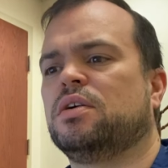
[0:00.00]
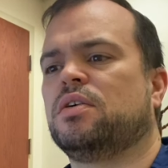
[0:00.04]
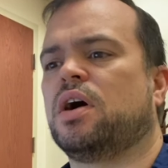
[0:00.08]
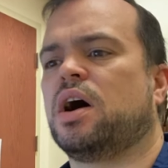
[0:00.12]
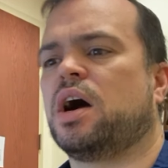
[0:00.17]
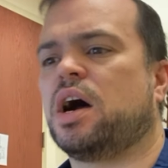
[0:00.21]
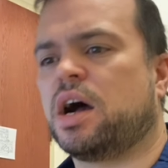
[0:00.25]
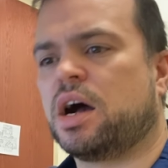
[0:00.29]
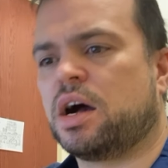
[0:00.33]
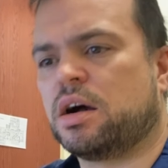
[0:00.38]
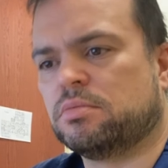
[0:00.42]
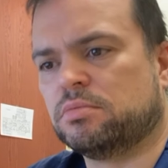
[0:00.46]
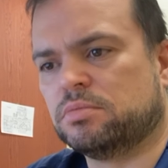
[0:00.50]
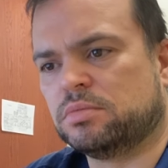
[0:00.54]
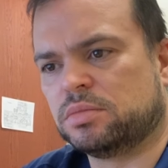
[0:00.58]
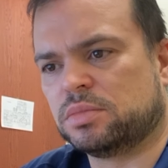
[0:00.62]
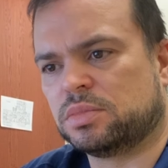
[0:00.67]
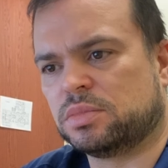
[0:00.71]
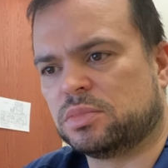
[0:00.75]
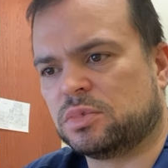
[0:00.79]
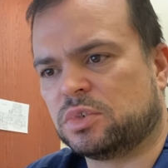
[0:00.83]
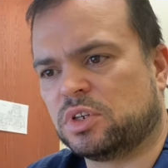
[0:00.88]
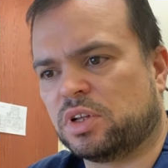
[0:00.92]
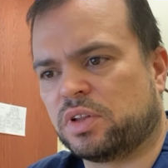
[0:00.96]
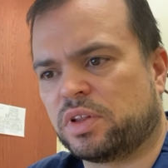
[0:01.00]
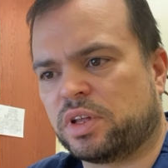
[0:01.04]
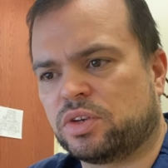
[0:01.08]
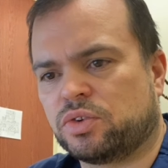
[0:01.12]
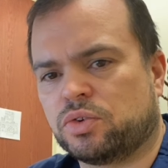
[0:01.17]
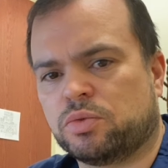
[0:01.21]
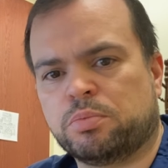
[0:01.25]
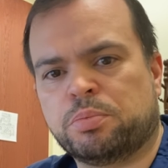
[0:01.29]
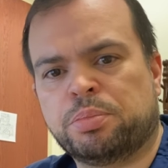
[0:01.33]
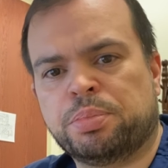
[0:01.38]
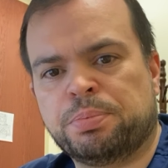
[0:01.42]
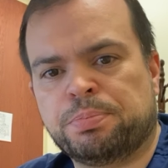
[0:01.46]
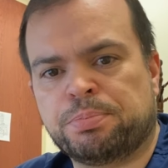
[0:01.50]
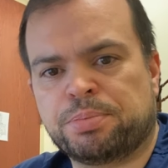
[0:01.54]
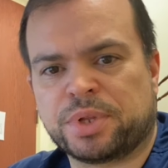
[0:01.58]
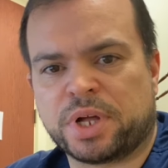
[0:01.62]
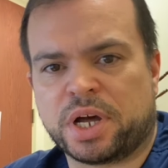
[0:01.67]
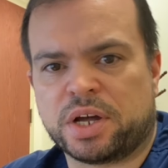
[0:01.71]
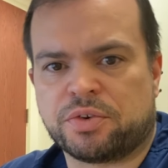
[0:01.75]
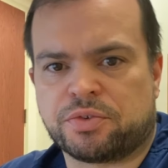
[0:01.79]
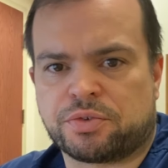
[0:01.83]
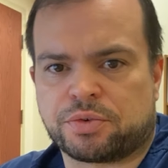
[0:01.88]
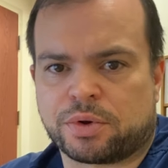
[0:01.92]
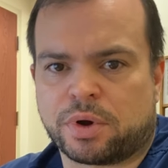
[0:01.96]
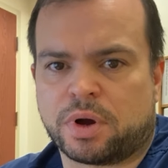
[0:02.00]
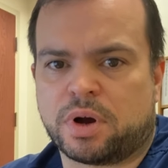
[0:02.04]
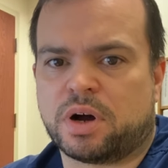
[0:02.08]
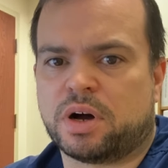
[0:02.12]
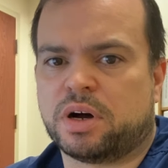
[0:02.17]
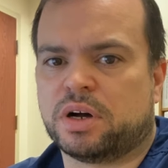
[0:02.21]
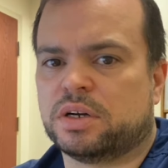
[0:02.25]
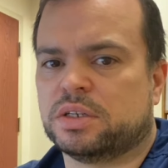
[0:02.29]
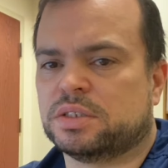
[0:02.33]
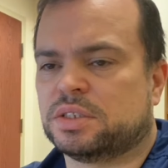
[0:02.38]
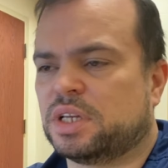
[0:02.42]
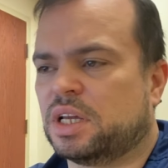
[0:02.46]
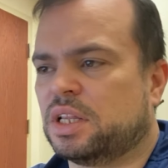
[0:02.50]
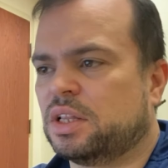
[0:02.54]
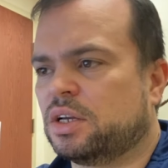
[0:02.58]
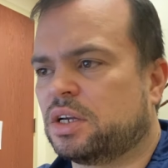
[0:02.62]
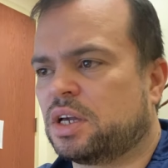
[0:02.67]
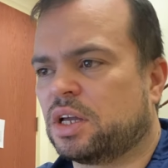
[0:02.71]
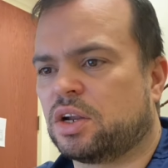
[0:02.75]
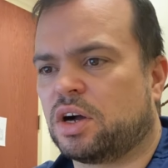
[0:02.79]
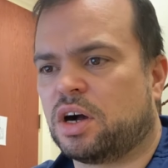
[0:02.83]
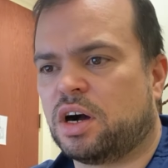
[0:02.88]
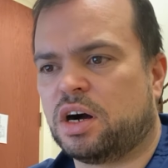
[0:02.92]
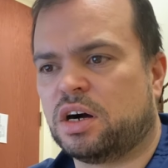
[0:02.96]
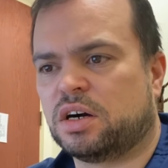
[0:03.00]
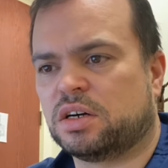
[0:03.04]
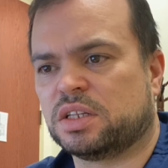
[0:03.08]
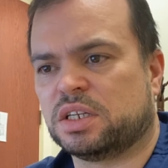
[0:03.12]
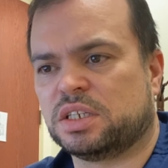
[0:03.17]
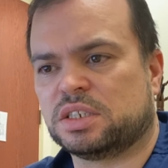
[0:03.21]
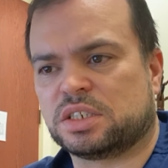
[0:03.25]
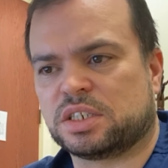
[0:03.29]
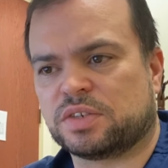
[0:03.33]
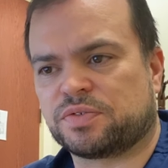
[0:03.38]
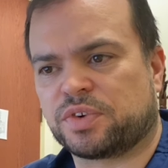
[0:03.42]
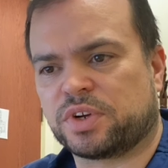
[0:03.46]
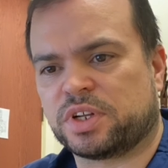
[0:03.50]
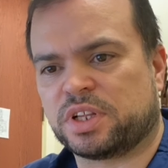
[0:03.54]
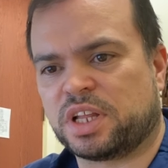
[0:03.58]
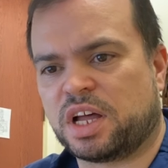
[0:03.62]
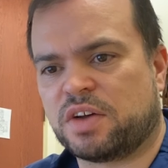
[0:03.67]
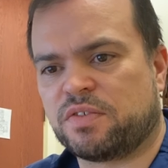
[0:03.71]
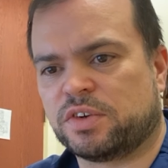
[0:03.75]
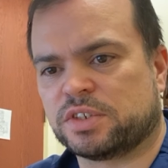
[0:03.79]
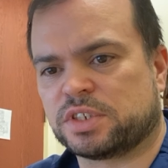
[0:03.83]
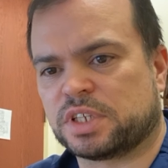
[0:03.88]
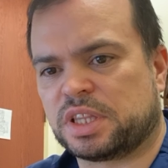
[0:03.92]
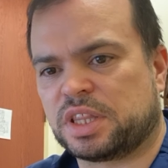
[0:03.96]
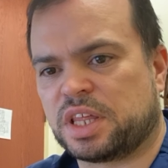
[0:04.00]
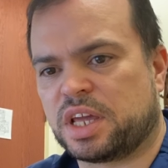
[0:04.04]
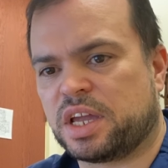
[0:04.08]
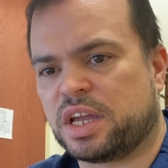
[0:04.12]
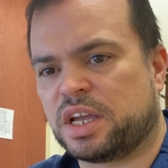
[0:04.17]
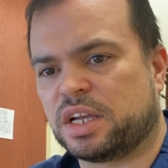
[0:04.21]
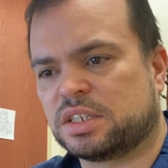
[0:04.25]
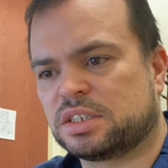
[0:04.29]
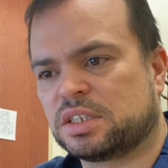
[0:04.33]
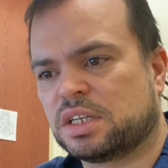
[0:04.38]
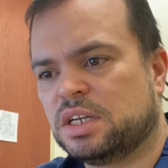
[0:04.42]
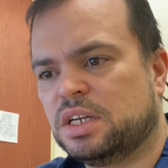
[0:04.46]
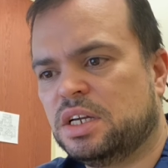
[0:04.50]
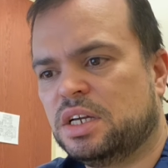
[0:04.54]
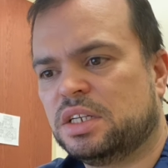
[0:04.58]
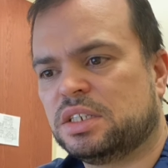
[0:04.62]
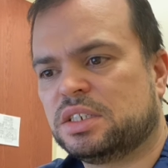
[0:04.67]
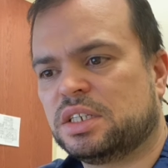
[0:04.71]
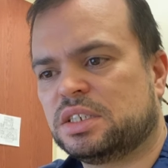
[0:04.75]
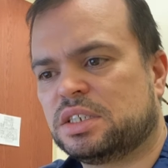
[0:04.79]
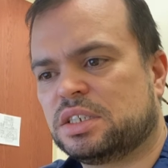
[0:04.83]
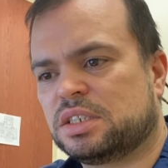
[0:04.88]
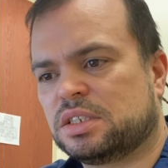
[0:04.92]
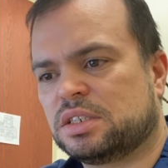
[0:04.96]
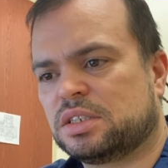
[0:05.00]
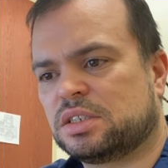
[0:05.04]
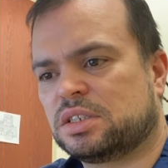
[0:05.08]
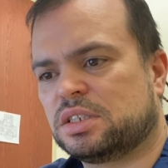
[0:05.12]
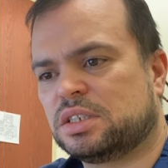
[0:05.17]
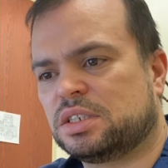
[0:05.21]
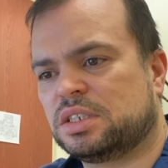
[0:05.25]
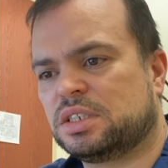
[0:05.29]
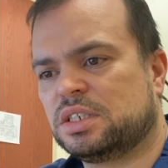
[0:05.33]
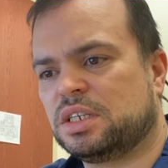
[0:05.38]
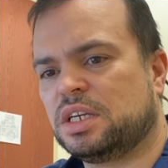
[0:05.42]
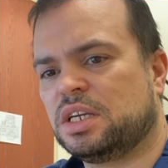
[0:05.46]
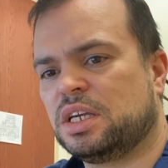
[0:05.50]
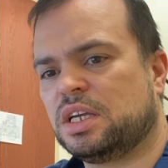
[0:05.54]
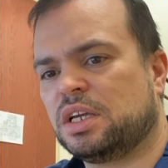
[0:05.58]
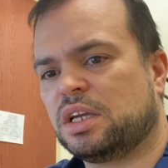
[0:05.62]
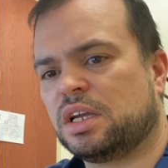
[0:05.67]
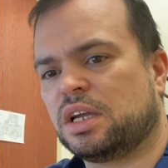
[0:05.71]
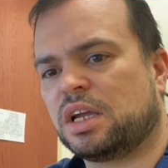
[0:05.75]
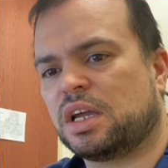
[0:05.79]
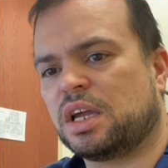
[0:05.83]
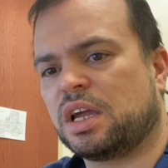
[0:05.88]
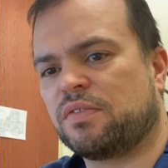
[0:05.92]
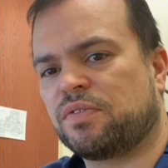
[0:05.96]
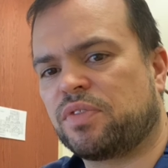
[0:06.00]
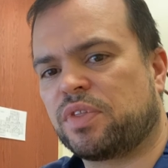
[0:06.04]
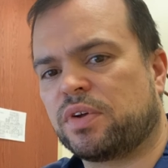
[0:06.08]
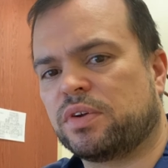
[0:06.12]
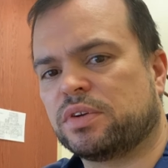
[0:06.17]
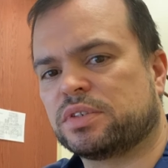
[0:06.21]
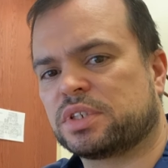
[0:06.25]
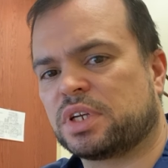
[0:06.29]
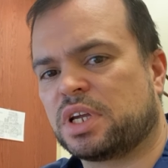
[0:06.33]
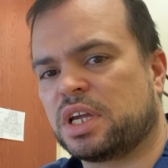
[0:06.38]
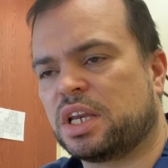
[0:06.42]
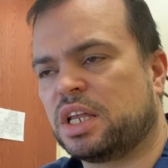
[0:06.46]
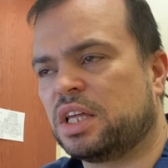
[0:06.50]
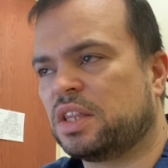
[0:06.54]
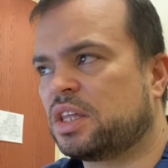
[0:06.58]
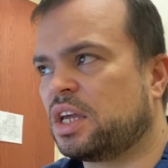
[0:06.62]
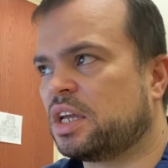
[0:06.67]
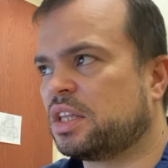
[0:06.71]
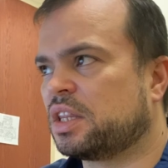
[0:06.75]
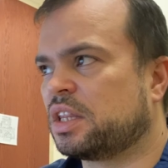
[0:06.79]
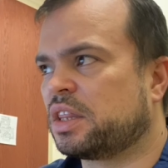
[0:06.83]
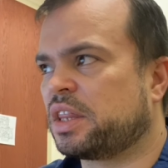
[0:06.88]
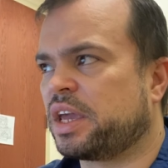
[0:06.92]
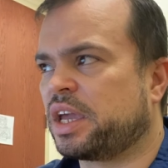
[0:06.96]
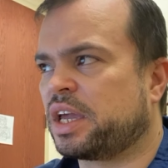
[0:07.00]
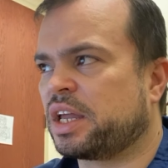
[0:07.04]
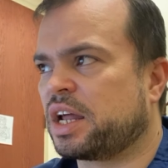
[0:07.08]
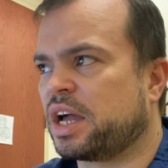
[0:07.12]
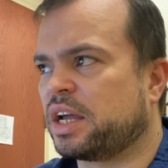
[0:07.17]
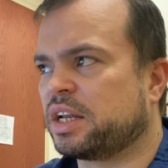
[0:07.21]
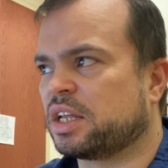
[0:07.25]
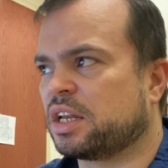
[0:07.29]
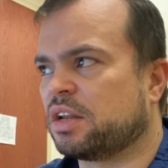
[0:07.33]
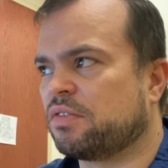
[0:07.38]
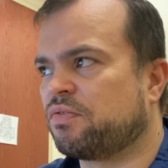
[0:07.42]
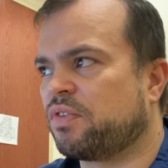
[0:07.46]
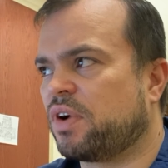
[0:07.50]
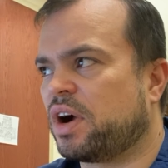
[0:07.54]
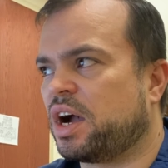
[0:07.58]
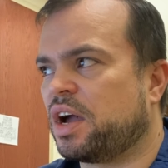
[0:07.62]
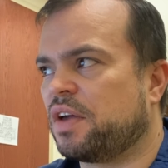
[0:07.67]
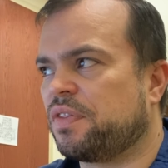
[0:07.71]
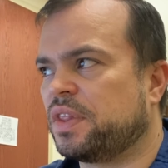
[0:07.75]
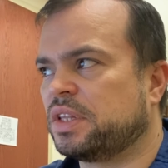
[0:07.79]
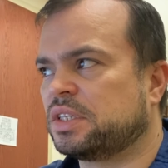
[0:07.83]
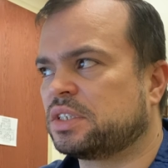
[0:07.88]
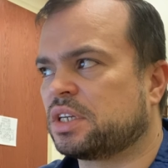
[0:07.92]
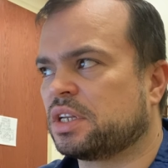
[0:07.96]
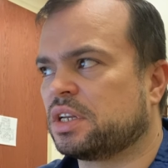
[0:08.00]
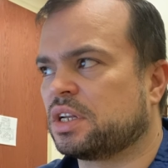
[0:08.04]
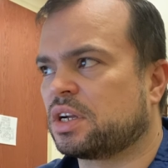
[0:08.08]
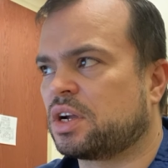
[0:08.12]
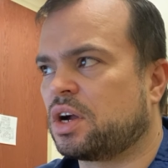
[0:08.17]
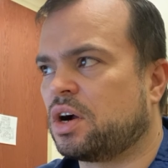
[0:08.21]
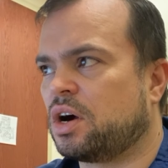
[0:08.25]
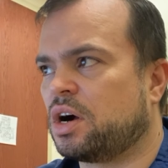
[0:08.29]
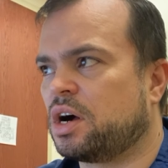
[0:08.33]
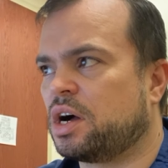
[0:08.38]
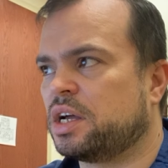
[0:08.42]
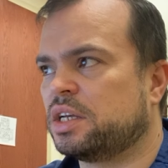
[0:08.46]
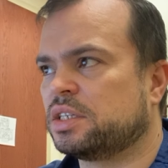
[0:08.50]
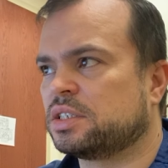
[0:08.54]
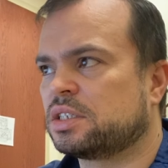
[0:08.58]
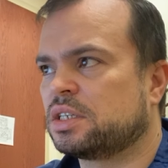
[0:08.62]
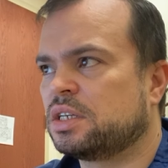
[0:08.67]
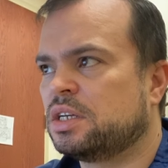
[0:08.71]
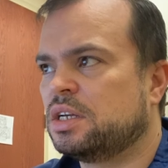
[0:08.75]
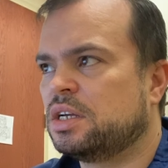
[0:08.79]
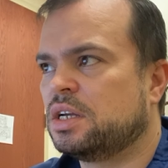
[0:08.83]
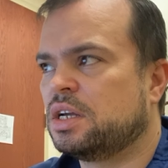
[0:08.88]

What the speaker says: They do blood draws. They look at all these different levels of things to see if there's anything that they can identify that's going to cause